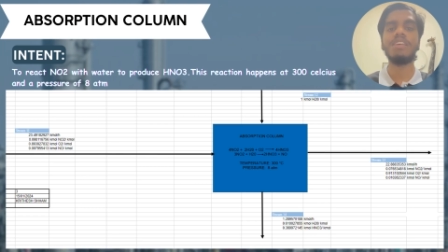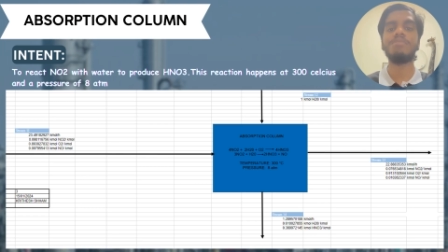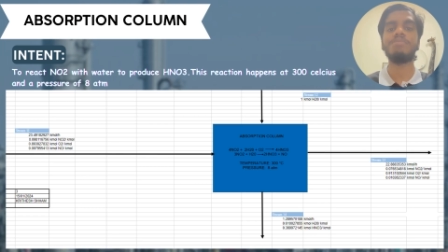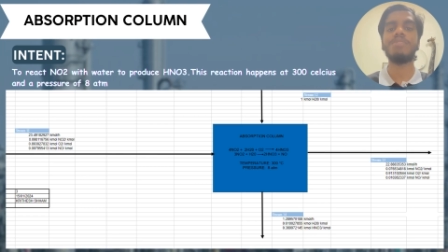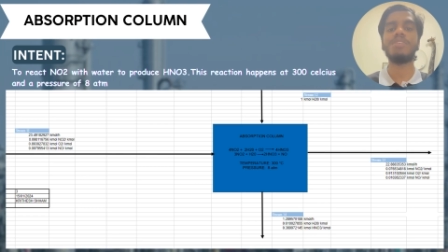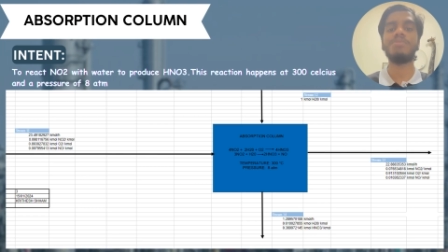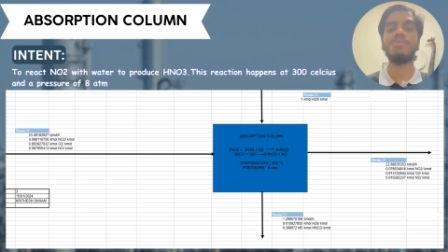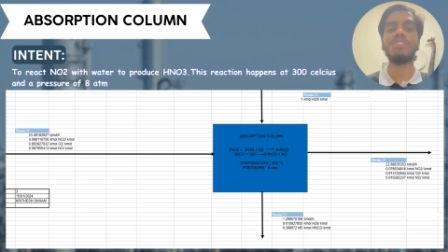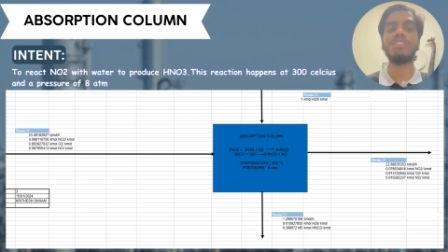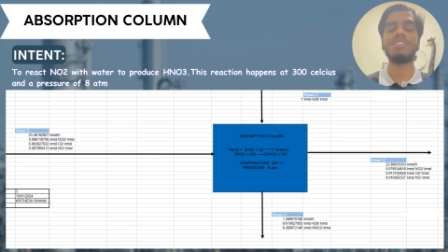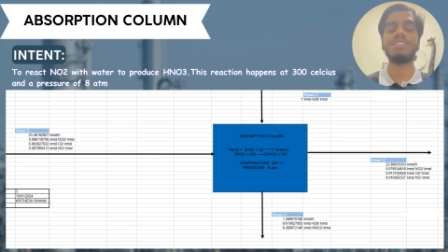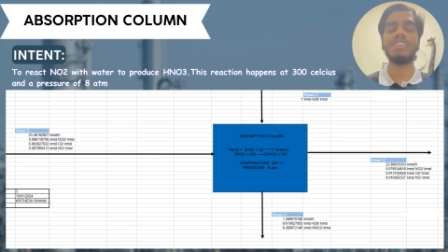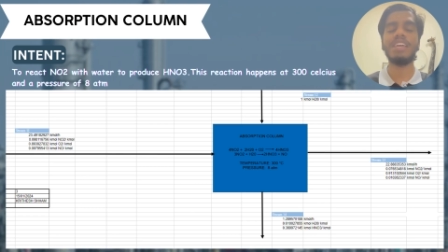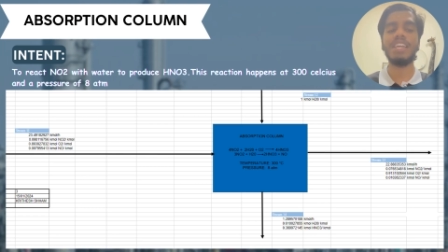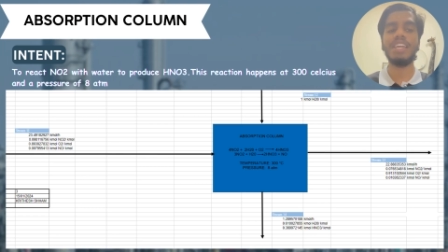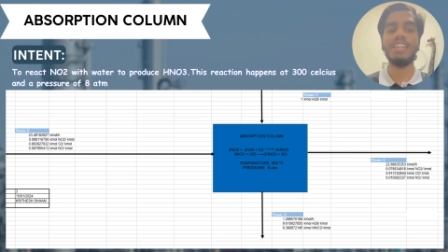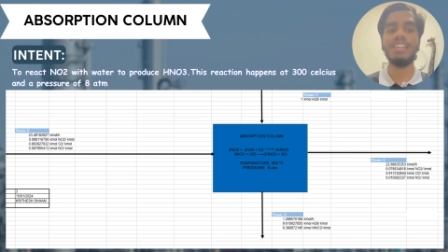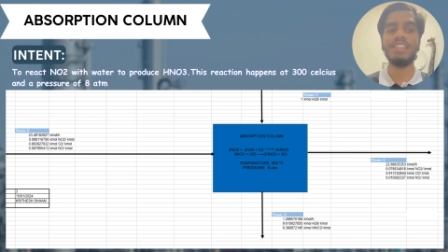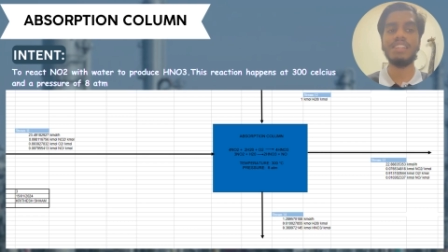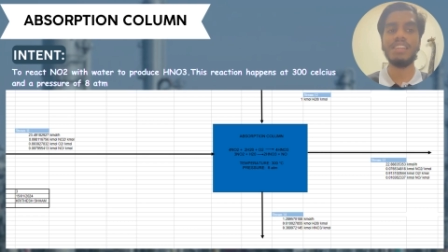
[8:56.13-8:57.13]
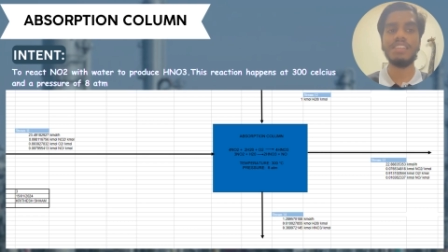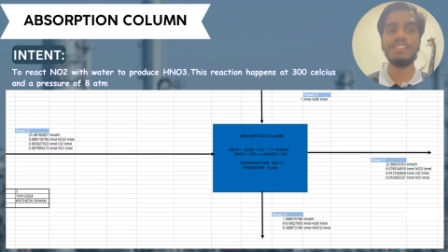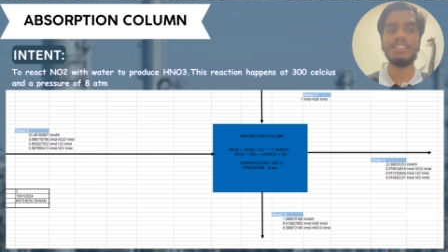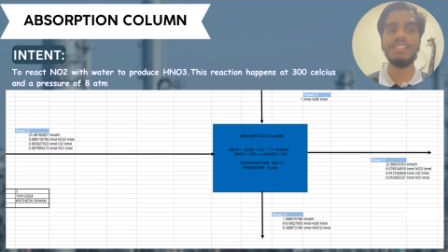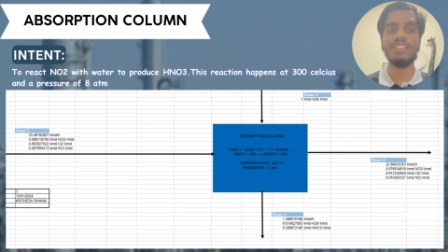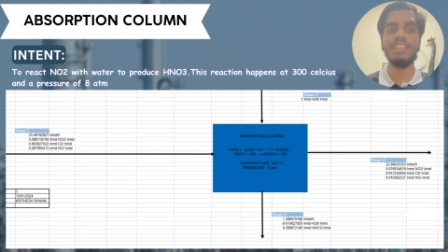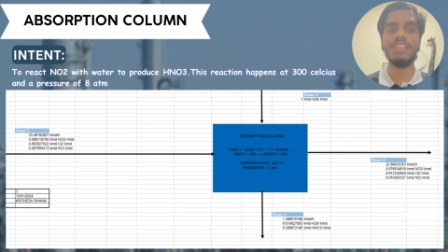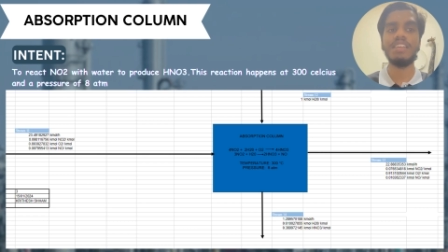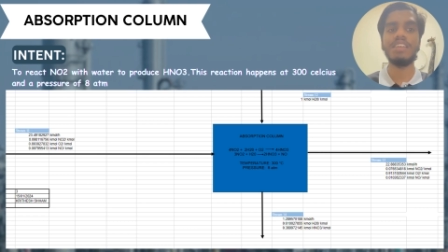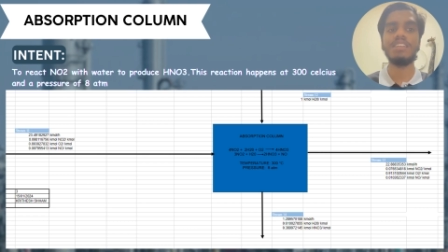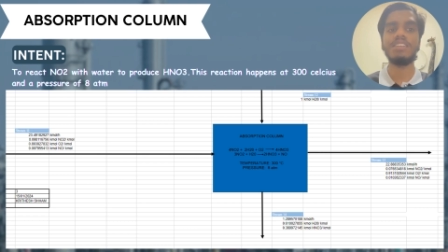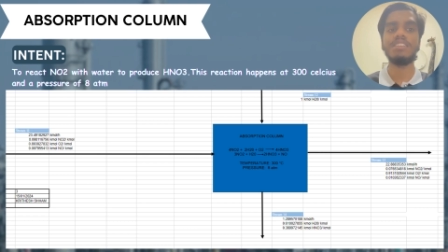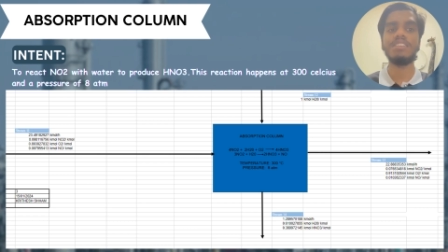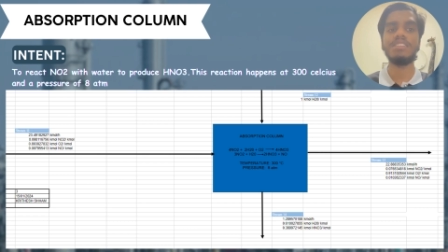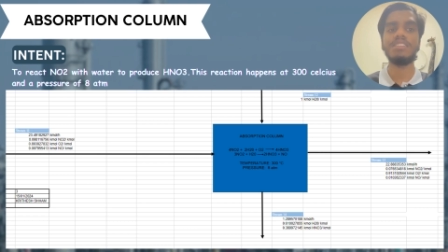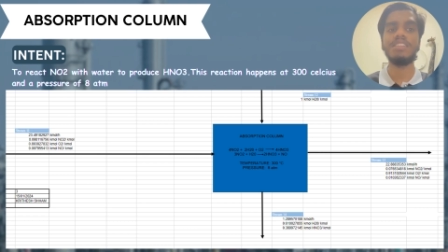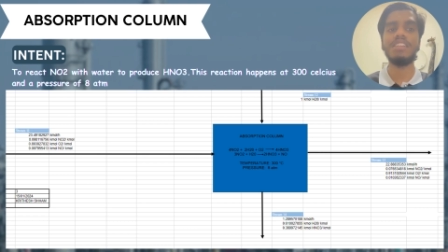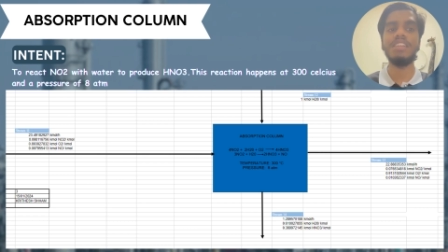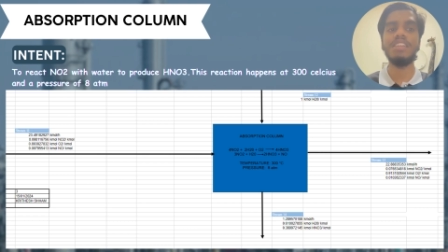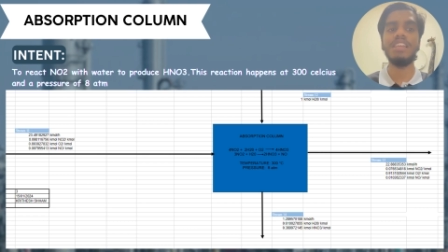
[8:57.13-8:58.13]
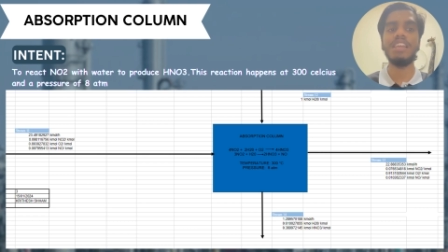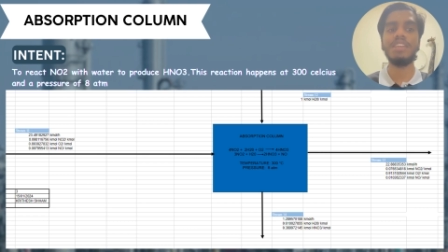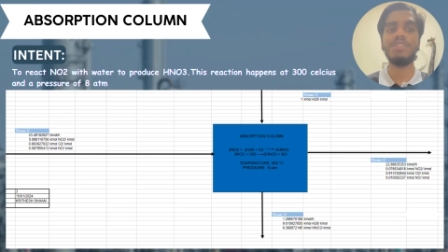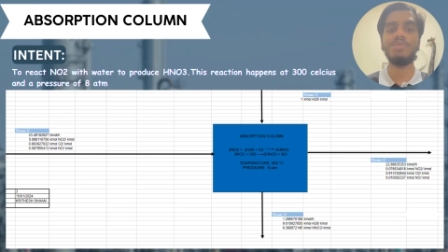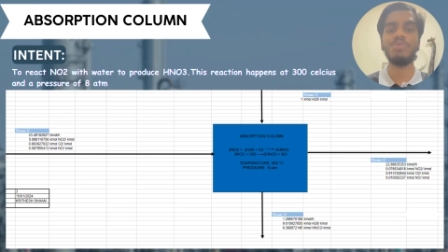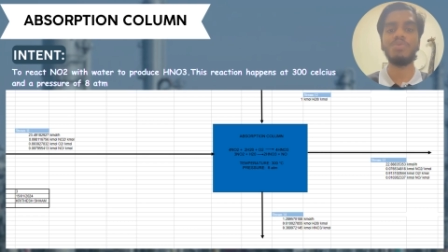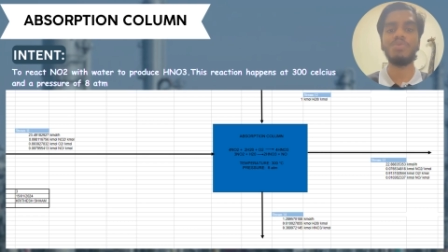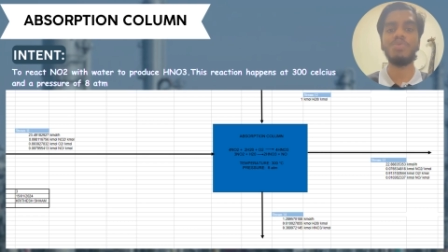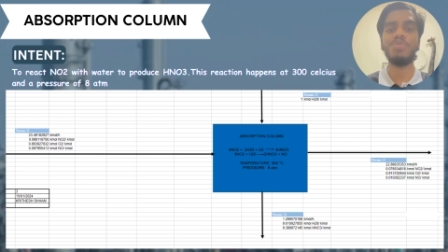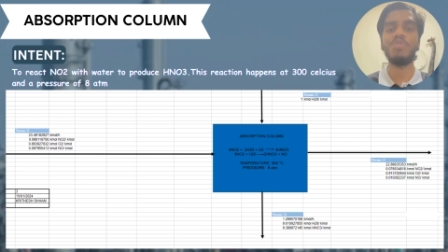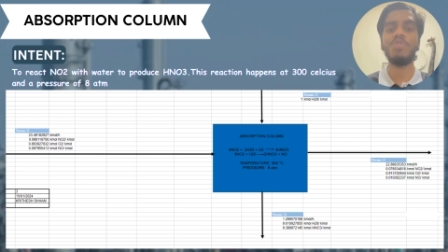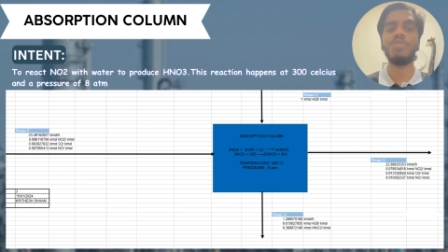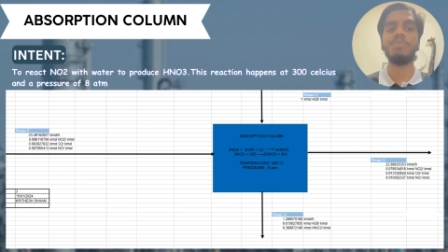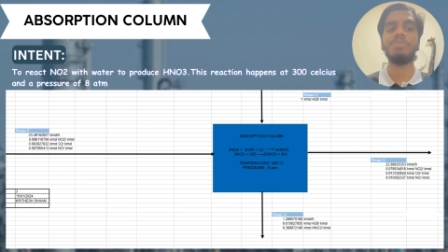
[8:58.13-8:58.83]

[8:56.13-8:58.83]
Meanwhile, the second reaction is 3NO2